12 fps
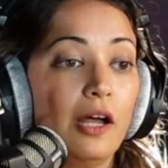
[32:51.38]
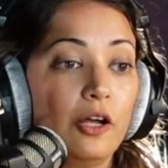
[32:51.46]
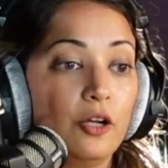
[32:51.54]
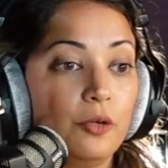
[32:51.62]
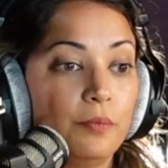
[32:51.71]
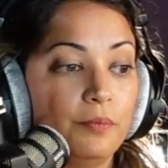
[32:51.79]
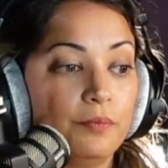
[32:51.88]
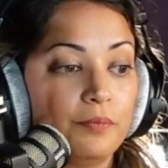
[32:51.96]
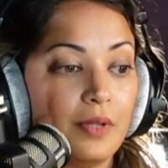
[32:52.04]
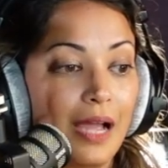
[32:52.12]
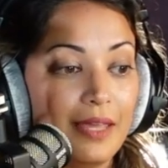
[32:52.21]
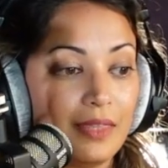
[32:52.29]
Um,
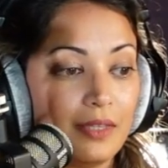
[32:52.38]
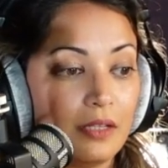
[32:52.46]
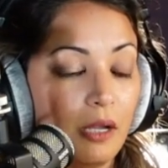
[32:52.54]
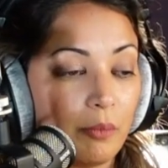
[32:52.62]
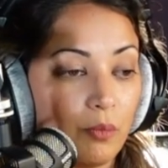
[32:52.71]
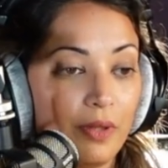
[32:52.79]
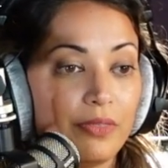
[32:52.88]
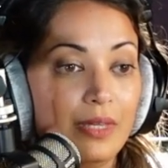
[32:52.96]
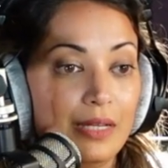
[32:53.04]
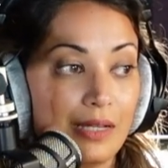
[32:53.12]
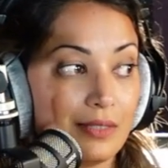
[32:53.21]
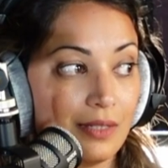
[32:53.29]
I think the number one
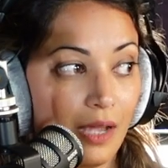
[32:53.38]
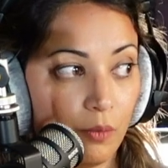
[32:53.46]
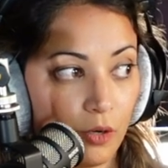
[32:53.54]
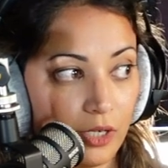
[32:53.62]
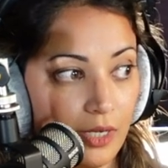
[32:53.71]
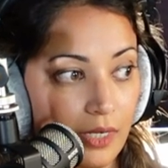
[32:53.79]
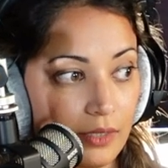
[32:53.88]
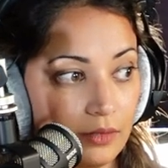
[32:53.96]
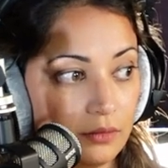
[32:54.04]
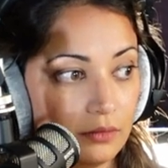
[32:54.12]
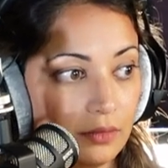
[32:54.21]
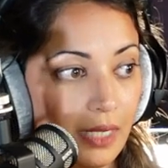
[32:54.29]
thing is networking
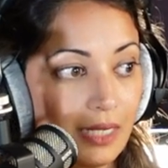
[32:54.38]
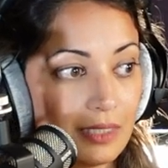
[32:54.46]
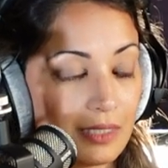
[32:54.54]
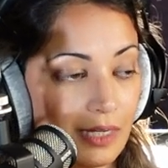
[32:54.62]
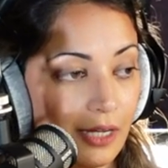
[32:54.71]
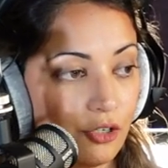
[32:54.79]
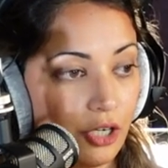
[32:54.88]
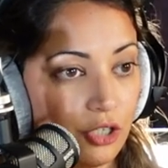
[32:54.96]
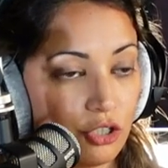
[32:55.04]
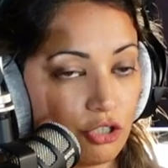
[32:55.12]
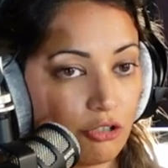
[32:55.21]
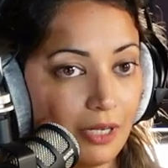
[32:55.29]
inside your
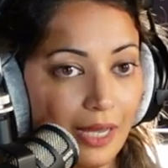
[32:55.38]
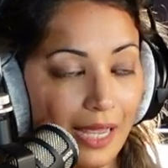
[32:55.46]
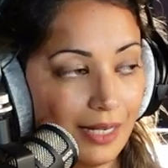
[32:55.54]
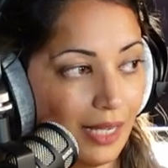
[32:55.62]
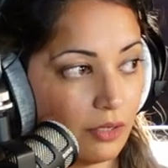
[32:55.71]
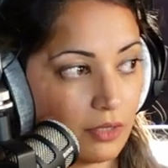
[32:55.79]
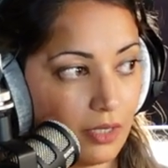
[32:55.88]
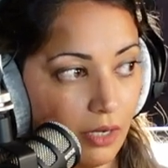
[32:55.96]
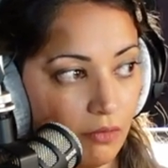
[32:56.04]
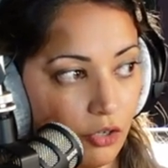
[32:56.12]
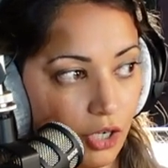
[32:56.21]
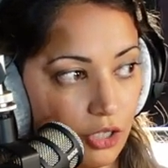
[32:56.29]
industry and outside
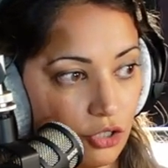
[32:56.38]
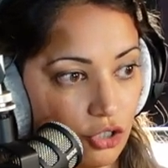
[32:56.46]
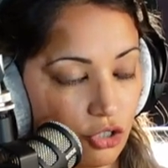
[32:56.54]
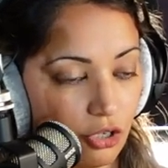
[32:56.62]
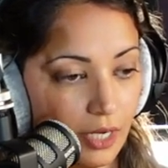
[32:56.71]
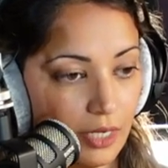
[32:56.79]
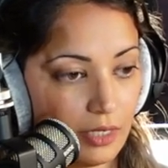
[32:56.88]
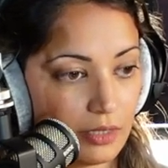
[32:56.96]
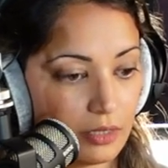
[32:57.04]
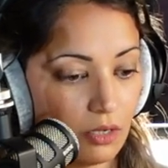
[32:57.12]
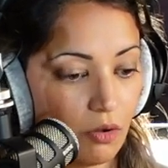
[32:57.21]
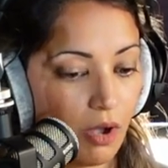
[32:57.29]
of your industry.
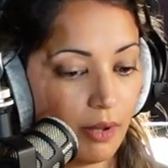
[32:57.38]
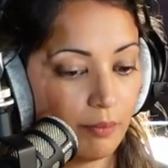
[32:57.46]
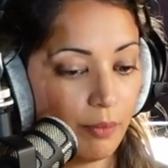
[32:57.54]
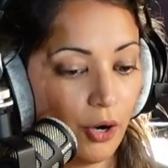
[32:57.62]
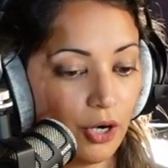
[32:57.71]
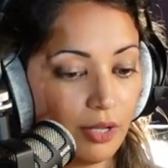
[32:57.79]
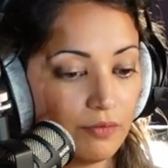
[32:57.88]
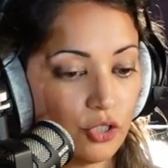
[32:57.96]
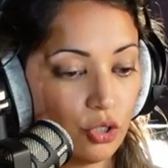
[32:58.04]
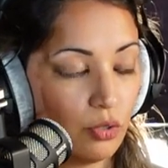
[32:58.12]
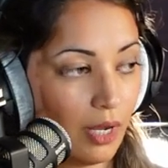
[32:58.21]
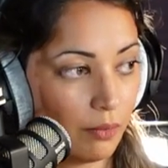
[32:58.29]
So I'm part of
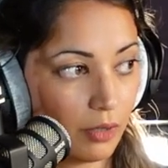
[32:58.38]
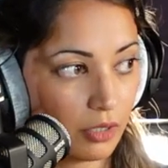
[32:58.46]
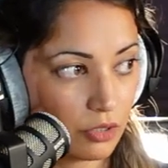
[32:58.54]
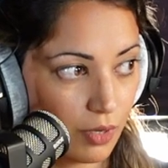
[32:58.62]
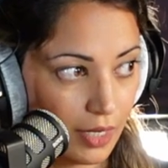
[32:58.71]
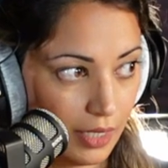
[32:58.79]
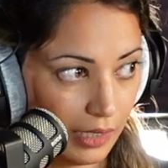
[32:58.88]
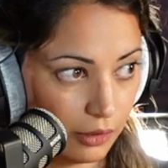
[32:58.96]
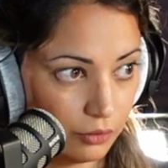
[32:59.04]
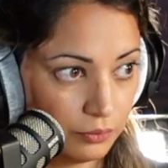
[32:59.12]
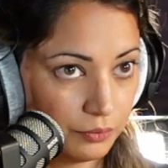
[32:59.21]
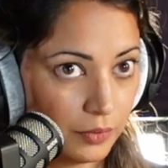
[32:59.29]
two networks right
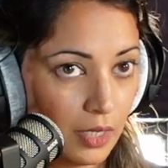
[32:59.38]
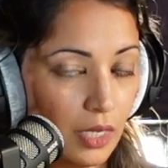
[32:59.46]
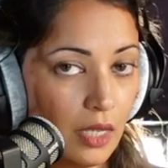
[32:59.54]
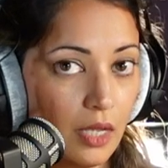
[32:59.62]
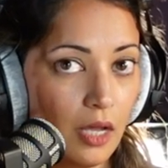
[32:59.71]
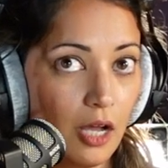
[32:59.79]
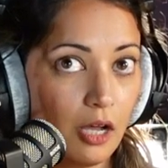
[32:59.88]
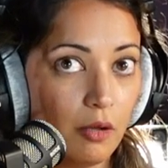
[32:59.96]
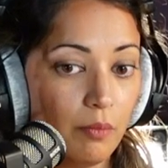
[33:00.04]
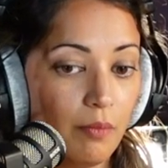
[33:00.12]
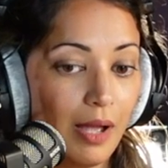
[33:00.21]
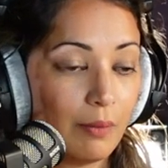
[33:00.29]
now.
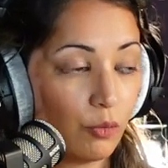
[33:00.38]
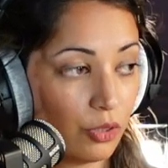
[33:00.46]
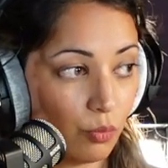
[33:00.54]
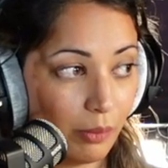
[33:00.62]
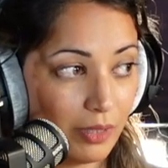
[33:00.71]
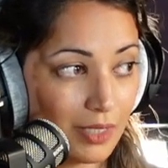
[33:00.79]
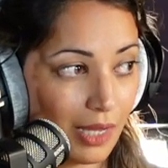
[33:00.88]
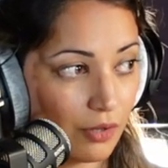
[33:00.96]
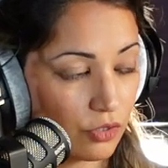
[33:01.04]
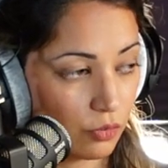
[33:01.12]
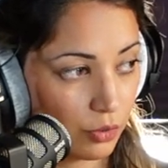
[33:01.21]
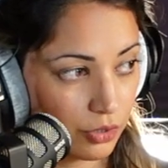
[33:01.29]
Um, I'm with Women's
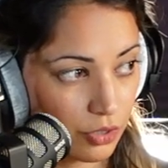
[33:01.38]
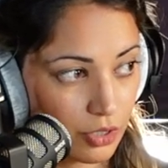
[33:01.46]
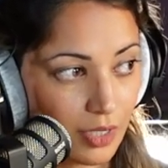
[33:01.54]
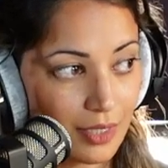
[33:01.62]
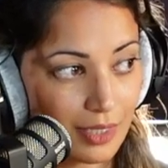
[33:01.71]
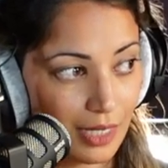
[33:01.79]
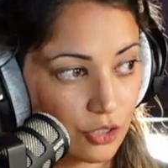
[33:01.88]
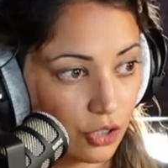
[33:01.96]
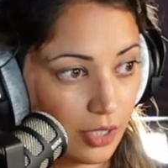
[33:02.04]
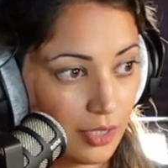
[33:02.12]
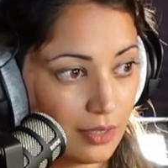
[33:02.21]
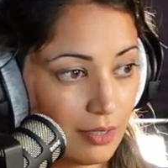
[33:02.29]
Council Realtors Los
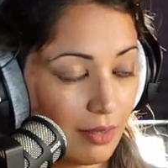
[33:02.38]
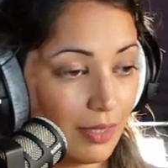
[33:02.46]
Angeles.